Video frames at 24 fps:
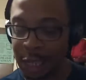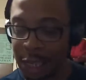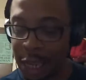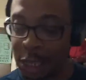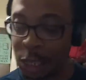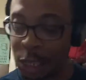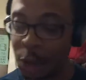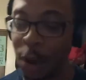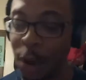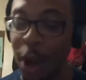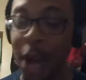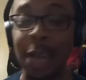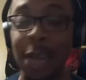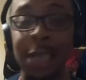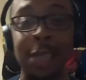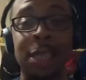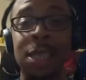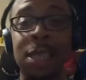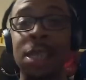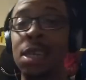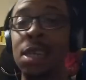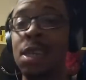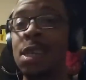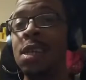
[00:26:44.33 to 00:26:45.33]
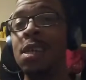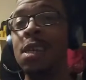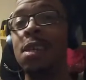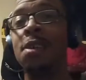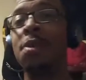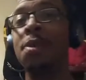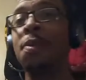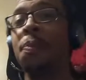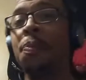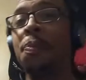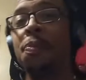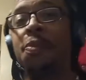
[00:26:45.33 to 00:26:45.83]
that's crazy.
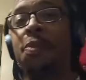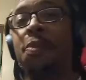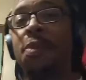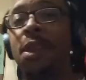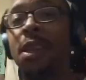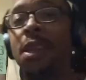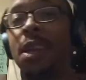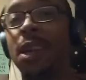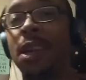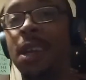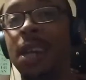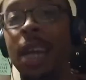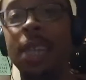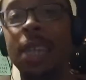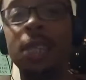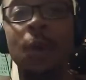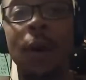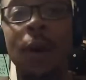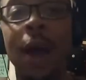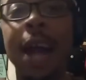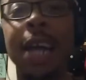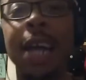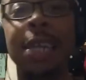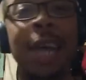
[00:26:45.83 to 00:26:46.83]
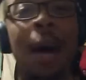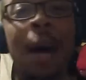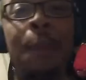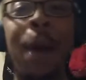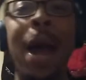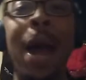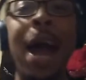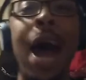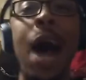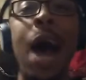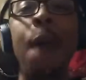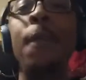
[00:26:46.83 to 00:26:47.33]
That's crazy. I
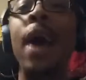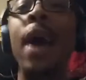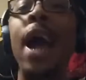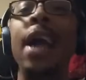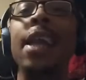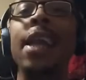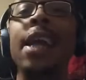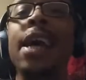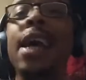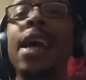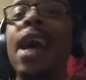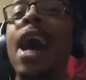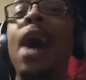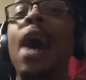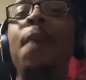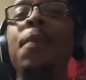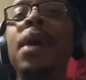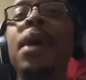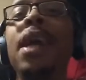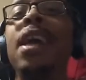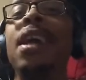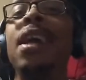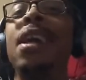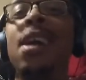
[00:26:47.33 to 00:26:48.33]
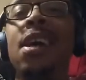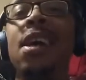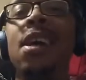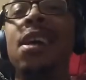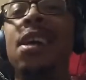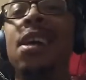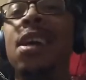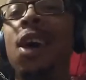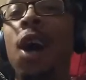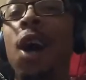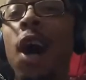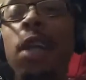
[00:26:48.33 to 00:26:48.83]
might I might have to call me
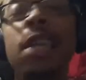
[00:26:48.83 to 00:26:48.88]
a